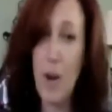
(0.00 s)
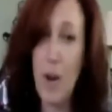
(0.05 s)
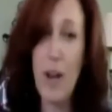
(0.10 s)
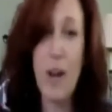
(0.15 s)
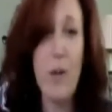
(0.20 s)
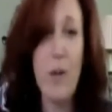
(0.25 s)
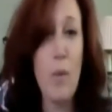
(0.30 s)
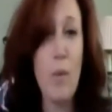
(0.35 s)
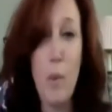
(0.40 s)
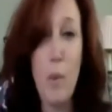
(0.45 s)
we're
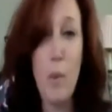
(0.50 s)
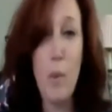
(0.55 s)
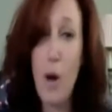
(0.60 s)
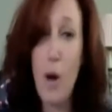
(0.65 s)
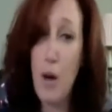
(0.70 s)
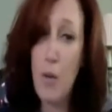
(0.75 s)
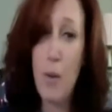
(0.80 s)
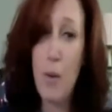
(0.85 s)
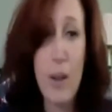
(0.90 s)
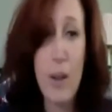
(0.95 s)
gonna we're,
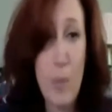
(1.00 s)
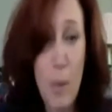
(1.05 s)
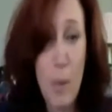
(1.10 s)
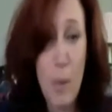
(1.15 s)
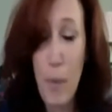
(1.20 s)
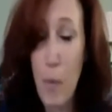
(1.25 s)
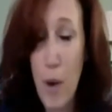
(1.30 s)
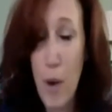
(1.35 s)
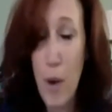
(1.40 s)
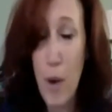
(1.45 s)
pull, we're we're
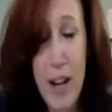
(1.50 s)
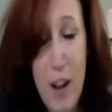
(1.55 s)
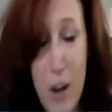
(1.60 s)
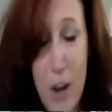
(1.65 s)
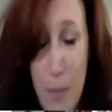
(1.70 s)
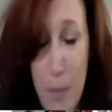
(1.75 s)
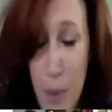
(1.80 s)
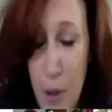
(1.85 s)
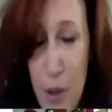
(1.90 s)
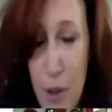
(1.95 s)
we're here
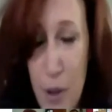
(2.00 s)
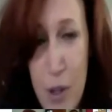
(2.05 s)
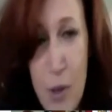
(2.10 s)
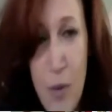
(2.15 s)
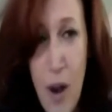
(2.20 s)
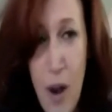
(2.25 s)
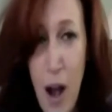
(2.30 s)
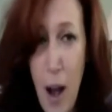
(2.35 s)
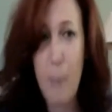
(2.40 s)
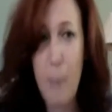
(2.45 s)
to pull
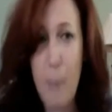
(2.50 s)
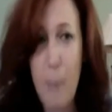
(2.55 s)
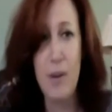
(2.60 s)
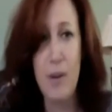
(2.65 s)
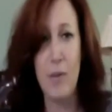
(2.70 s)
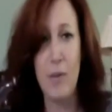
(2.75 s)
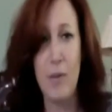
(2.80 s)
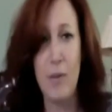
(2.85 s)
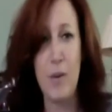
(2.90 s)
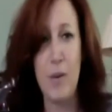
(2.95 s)
you up.
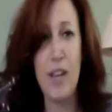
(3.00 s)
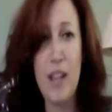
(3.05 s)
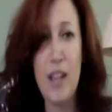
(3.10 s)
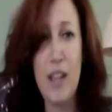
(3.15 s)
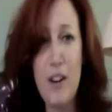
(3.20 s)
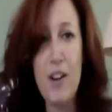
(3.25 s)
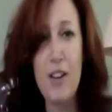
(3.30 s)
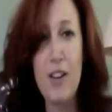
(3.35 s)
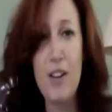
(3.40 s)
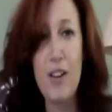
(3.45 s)
We're
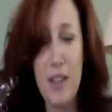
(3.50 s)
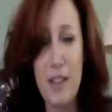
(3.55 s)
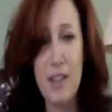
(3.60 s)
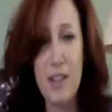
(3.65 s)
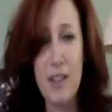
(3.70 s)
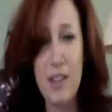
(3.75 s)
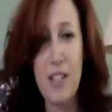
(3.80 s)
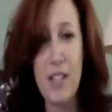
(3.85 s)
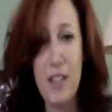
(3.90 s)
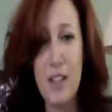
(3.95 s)
here to
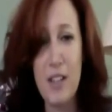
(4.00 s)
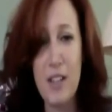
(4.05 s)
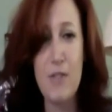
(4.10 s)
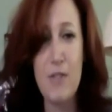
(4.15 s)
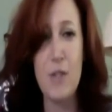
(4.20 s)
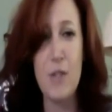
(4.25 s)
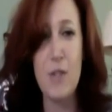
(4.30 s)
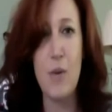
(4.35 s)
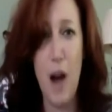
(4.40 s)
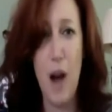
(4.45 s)
to
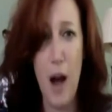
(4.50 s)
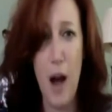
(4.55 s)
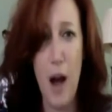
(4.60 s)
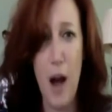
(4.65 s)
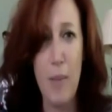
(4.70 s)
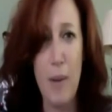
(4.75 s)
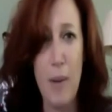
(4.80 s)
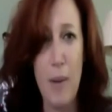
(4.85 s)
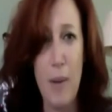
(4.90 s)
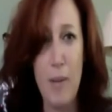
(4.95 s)
lift you
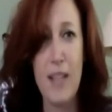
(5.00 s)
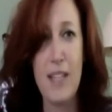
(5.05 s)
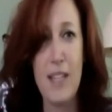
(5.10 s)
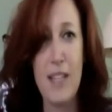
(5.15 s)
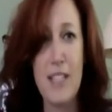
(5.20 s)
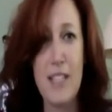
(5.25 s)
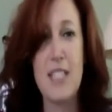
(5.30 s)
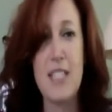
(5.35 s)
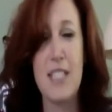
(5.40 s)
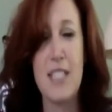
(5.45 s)
up. I mean,
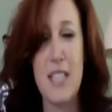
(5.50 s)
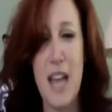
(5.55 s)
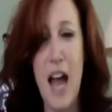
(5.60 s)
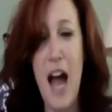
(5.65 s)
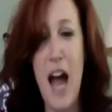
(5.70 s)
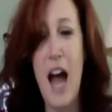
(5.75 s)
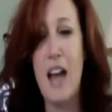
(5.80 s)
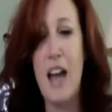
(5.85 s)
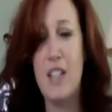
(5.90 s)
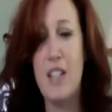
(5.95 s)
this is
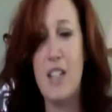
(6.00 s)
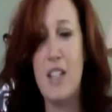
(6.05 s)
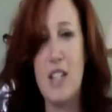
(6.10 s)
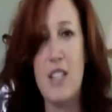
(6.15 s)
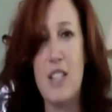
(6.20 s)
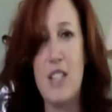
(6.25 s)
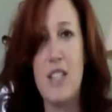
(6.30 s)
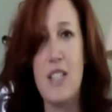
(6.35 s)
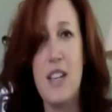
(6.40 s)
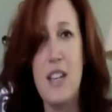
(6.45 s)
not
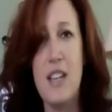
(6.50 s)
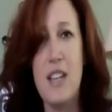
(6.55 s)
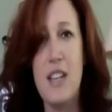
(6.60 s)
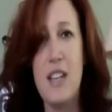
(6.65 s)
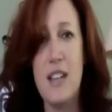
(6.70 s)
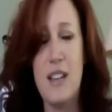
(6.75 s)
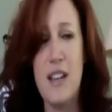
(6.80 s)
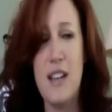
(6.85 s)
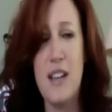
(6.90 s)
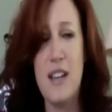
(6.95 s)
just
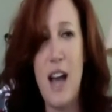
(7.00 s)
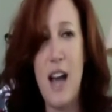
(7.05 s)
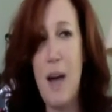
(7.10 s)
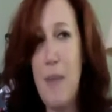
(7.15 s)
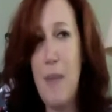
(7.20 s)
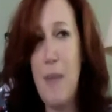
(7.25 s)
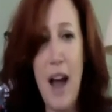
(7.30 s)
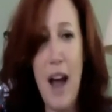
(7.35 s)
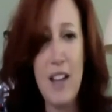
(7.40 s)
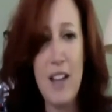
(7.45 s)

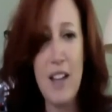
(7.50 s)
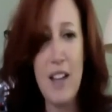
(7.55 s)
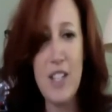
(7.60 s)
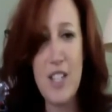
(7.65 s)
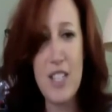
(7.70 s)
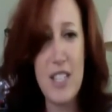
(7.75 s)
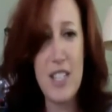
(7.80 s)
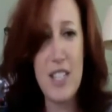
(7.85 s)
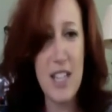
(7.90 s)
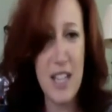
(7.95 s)
I'm not
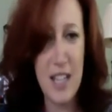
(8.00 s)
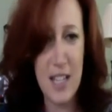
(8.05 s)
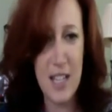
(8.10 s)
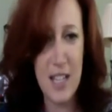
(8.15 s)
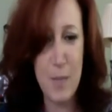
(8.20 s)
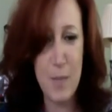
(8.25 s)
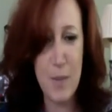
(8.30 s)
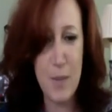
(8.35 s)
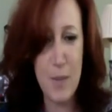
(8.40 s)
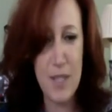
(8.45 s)
just in
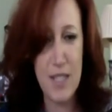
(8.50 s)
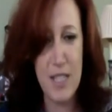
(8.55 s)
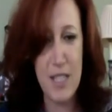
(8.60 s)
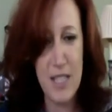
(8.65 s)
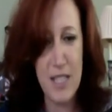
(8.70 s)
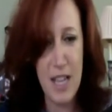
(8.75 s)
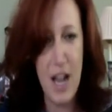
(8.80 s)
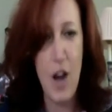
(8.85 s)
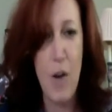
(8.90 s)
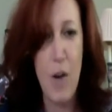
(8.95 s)
this
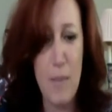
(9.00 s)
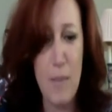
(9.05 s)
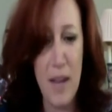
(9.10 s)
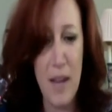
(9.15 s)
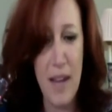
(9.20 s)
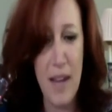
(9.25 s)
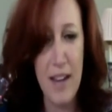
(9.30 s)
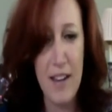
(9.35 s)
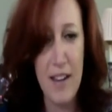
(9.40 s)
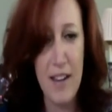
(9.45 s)
business to help
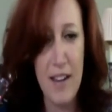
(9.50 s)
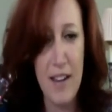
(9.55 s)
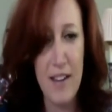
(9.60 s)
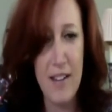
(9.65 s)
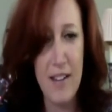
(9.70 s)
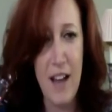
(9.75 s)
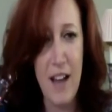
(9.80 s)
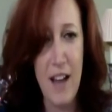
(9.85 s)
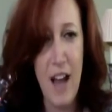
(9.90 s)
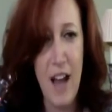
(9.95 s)
me.
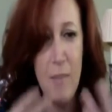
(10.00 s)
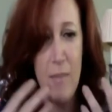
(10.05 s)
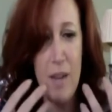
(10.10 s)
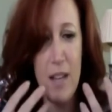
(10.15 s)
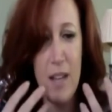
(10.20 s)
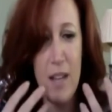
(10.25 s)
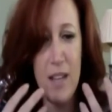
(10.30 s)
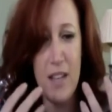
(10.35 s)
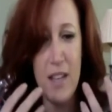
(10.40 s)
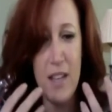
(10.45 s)

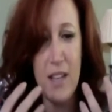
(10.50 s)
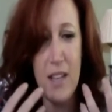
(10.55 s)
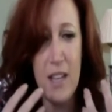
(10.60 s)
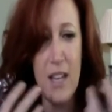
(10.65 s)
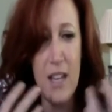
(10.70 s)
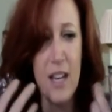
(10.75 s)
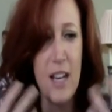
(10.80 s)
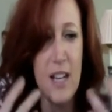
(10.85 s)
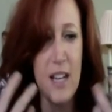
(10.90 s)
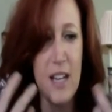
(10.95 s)
I'm in
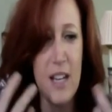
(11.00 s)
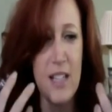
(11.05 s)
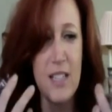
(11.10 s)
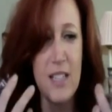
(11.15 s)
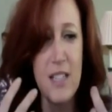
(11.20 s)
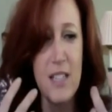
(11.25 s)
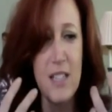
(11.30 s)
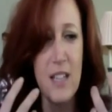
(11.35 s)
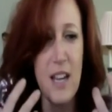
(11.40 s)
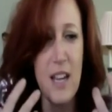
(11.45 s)
it,
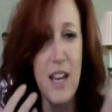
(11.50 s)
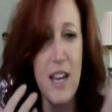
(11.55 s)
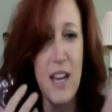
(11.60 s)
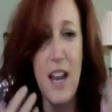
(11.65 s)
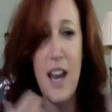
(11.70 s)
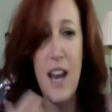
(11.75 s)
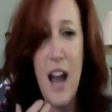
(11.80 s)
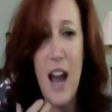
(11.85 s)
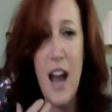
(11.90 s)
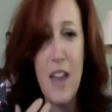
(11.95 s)
it, and,
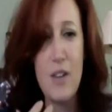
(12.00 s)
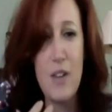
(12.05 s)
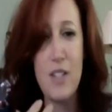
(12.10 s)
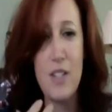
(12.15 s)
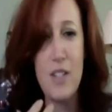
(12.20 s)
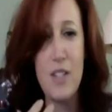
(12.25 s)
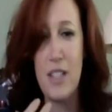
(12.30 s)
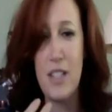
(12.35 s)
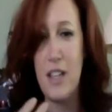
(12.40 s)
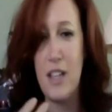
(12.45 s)
and neither
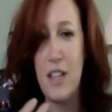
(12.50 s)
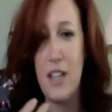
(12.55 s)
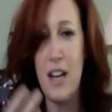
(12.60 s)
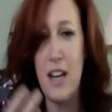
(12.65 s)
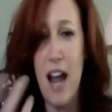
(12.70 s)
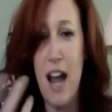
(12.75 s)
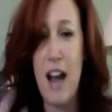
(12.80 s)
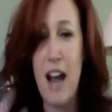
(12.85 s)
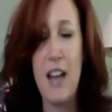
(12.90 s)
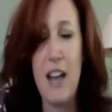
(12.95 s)
is Leland
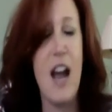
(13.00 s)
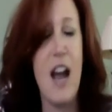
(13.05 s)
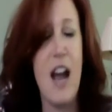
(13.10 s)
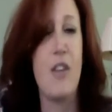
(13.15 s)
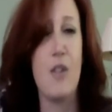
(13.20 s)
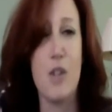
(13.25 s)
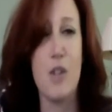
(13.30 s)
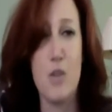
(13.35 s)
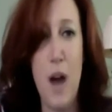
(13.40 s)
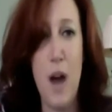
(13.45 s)
and I,
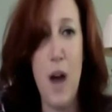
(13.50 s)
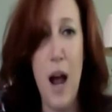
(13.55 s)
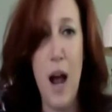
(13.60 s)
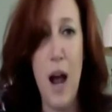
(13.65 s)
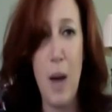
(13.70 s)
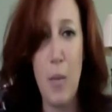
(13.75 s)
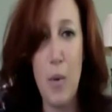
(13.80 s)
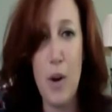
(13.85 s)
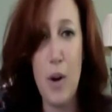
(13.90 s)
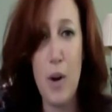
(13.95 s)
neither is
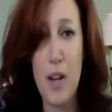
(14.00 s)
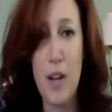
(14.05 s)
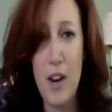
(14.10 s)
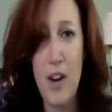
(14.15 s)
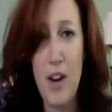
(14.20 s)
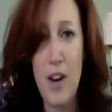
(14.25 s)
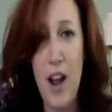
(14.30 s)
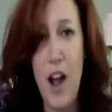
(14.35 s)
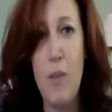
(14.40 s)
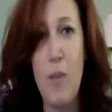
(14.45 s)
Rob. We're
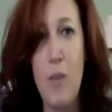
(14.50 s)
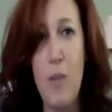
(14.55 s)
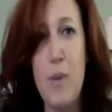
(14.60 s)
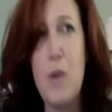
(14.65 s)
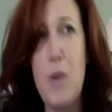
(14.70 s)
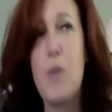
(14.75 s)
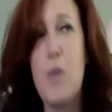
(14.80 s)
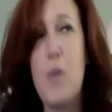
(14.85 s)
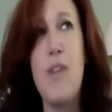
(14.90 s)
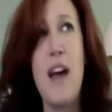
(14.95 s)
here to help
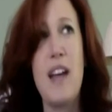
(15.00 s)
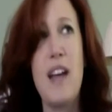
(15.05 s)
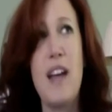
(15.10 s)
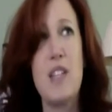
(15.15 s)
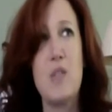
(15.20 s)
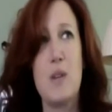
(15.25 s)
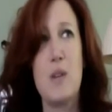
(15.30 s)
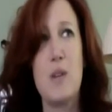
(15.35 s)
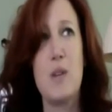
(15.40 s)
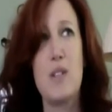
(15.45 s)
you.
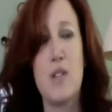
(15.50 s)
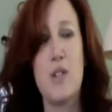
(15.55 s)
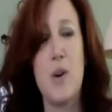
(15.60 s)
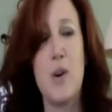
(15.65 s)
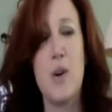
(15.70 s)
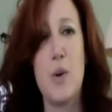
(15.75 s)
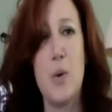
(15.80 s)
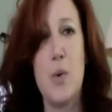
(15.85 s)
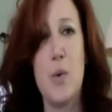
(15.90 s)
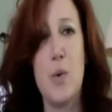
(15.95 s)
That's what's
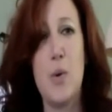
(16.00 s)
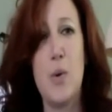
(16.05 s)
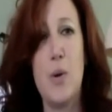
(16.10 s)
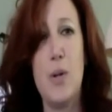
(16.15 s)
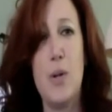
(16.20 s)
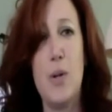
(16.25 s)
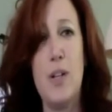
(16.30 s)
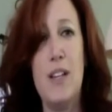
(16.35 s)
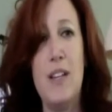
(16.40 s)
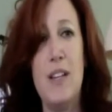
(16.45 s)
so
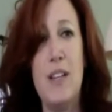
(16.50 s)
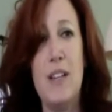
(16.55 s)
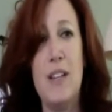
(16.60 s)
cool